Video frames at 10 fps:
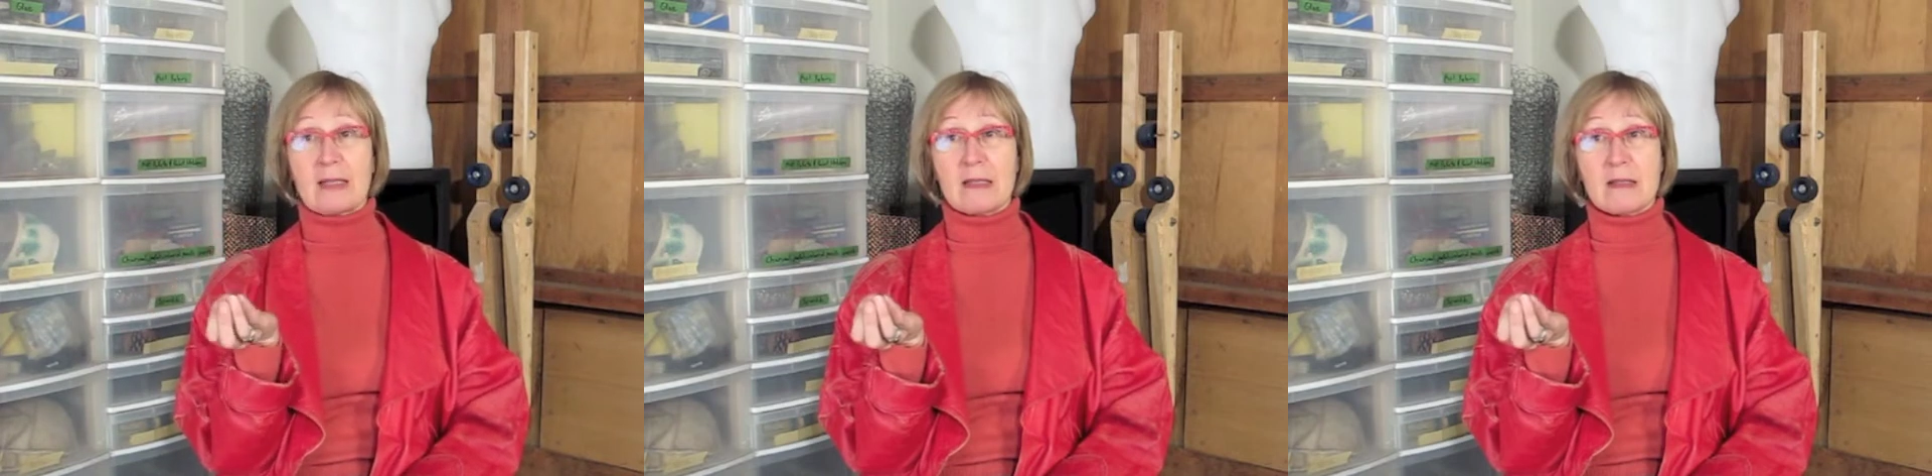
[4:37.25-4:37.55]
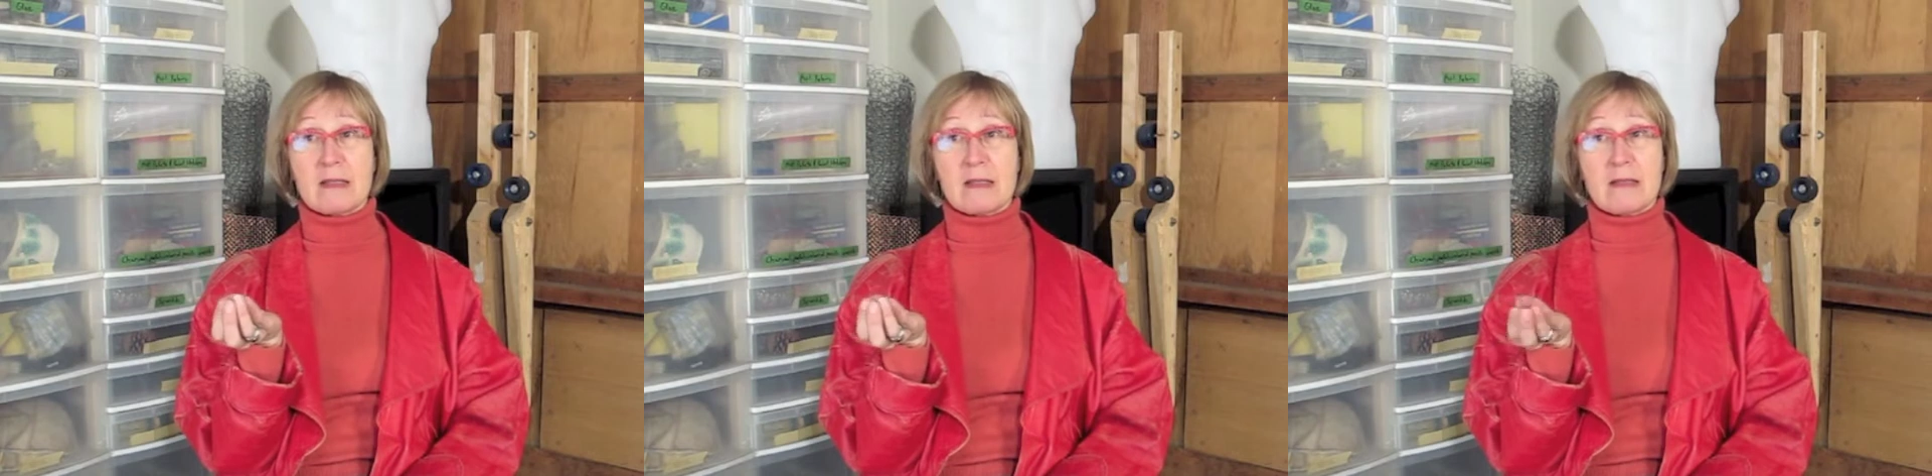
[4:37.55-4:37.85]

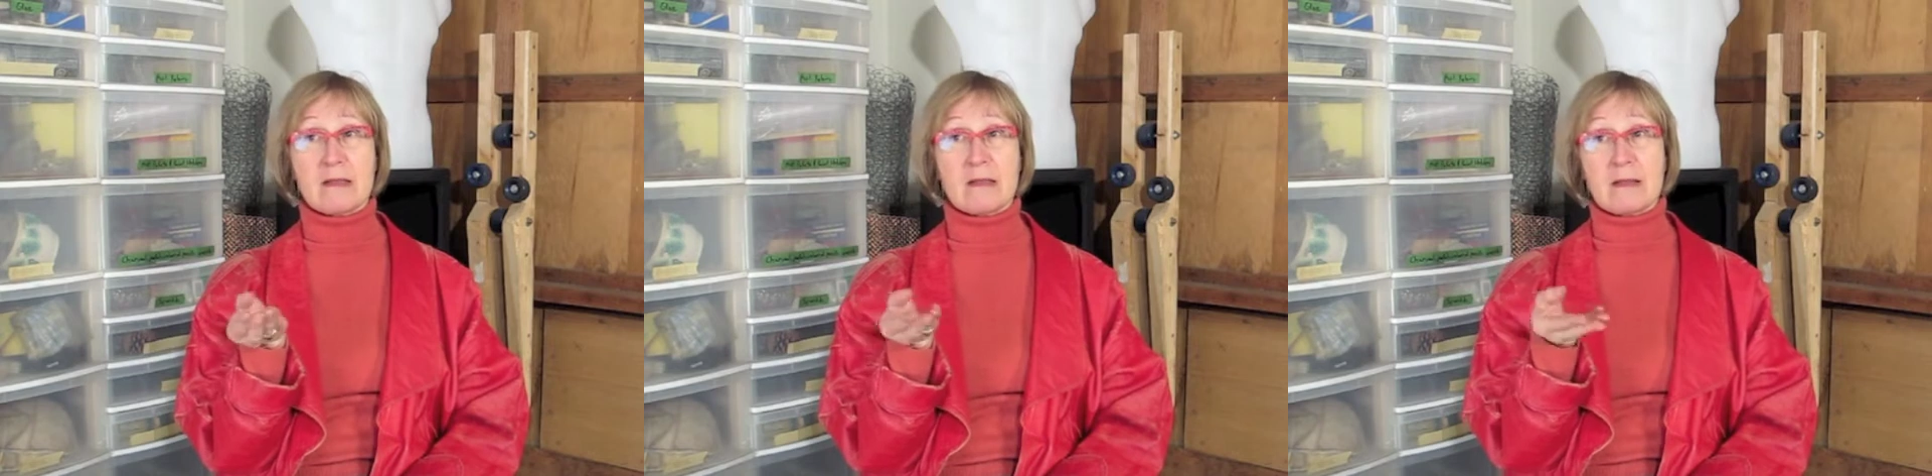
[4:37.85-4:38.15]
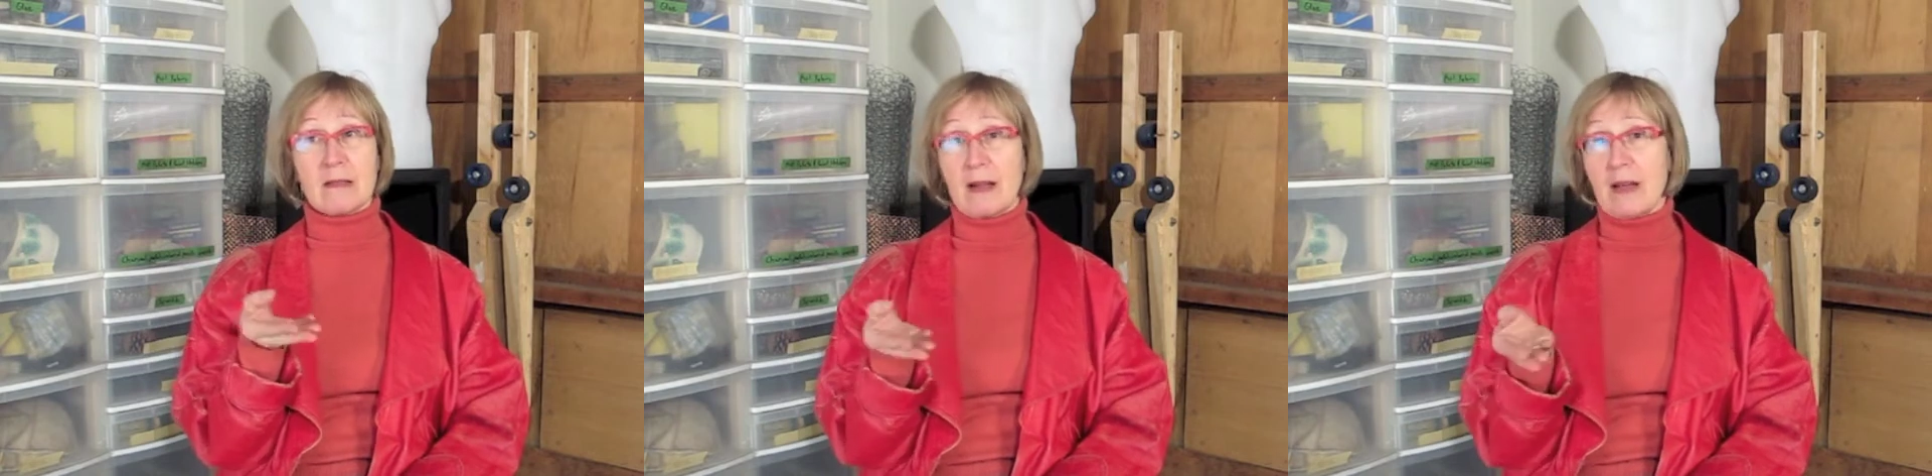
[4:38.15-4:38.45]
is
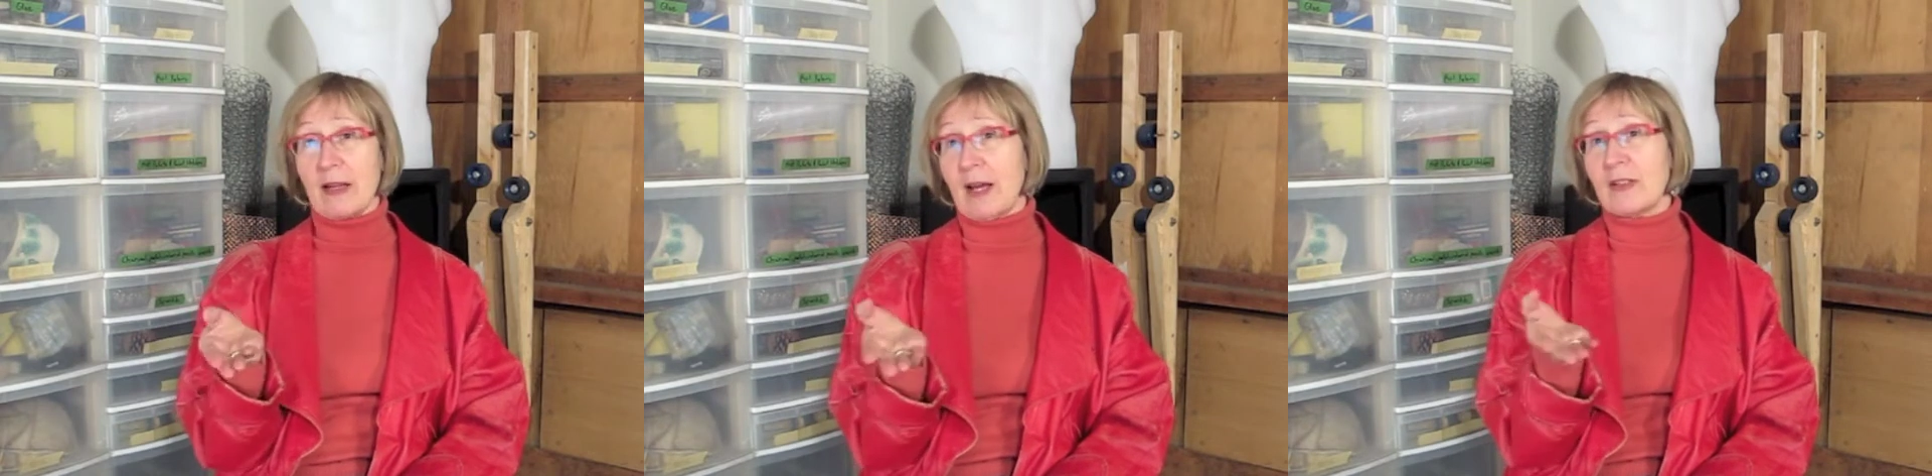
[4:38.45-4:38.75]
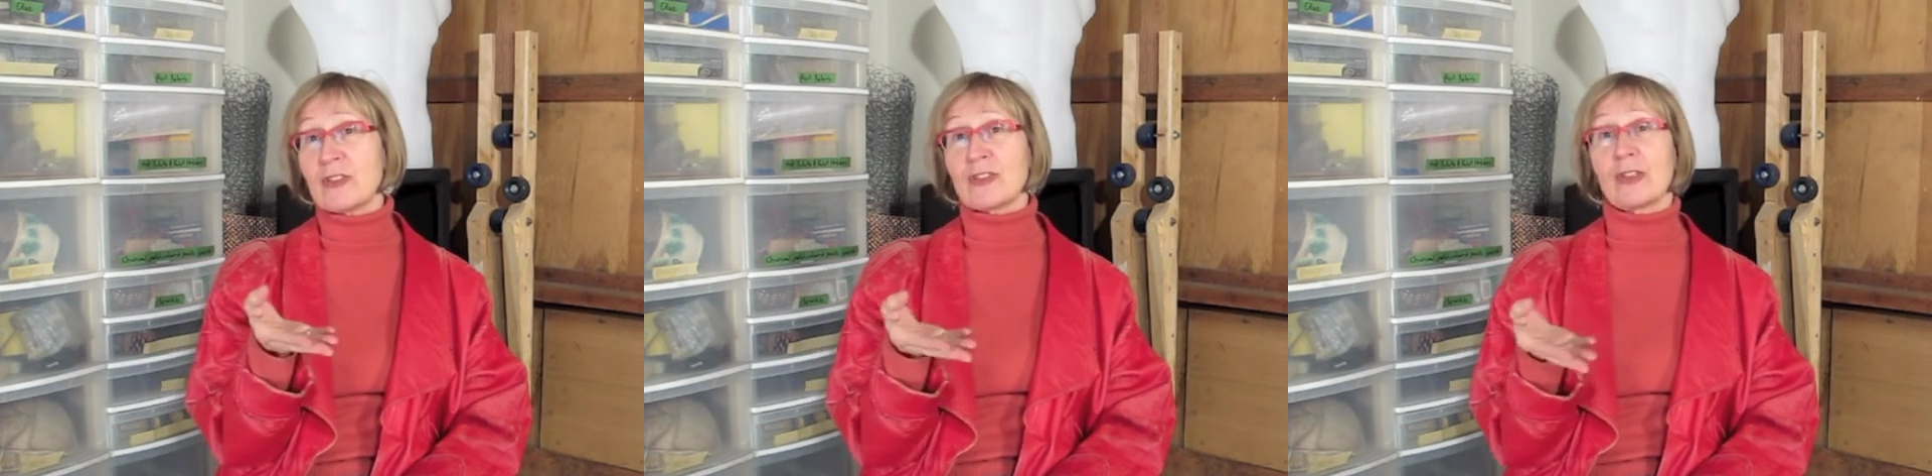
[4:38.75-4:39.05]
an
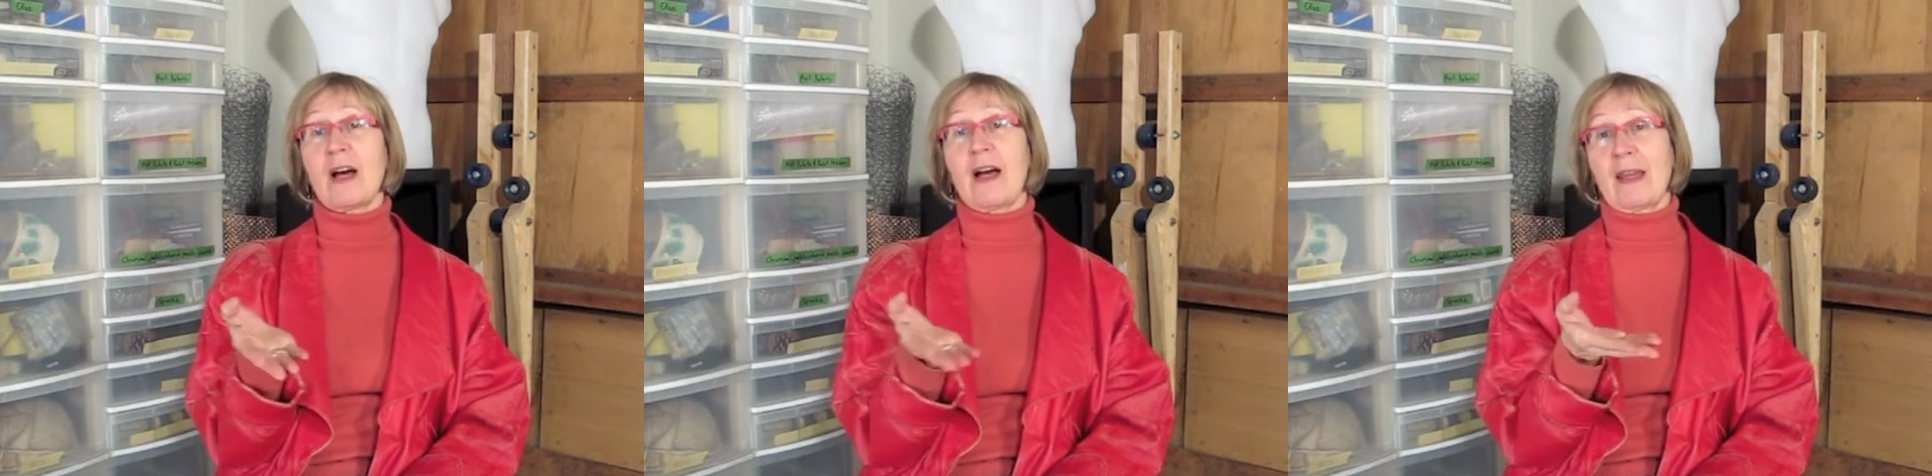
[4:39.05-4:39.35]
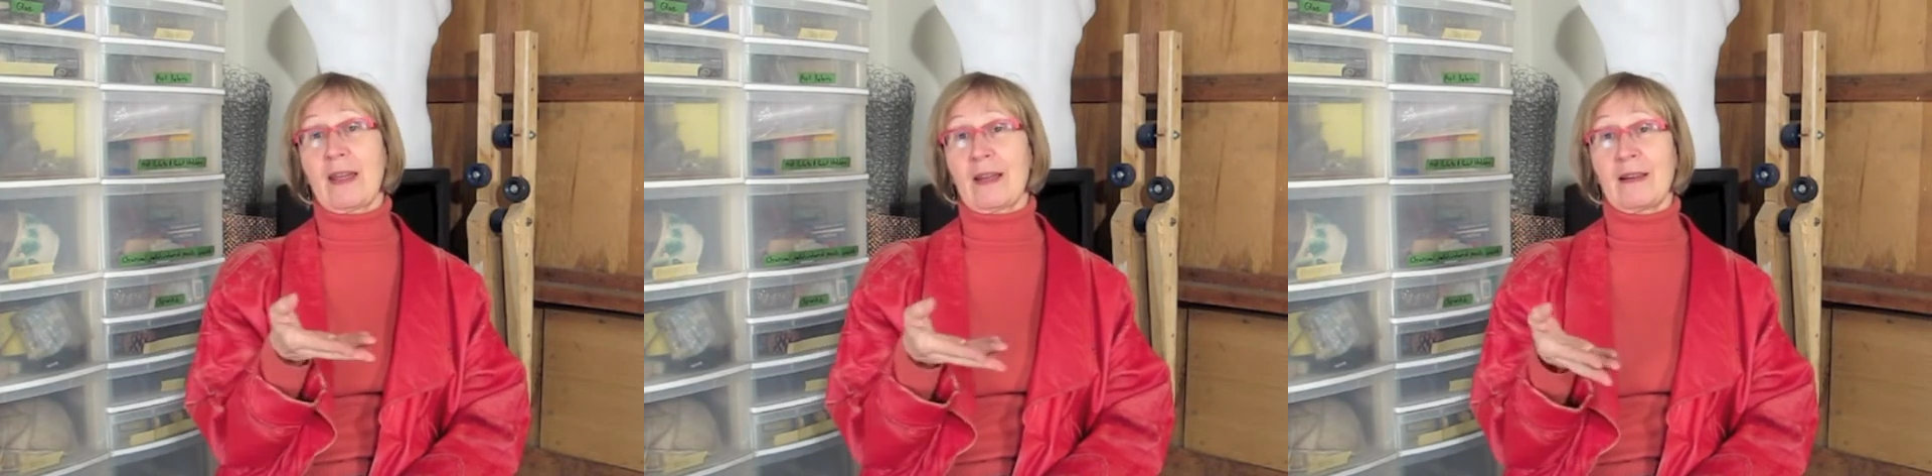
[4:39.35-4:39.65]

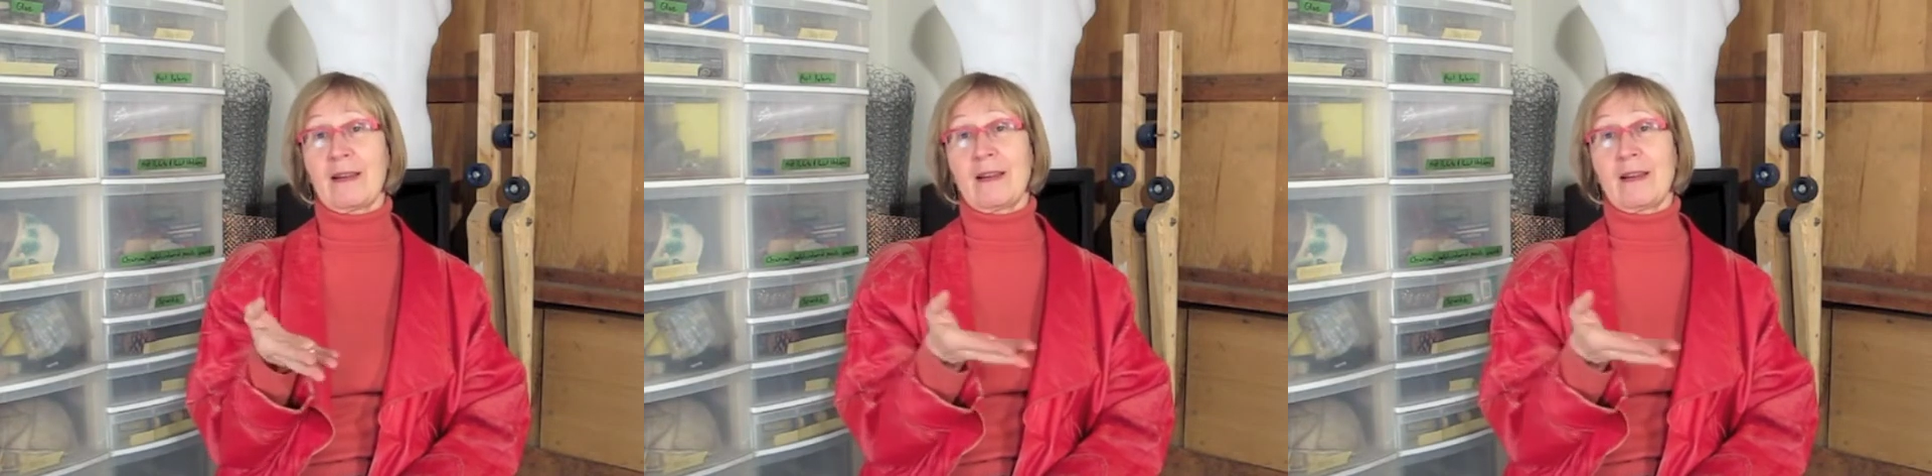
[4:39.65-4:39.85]
underlying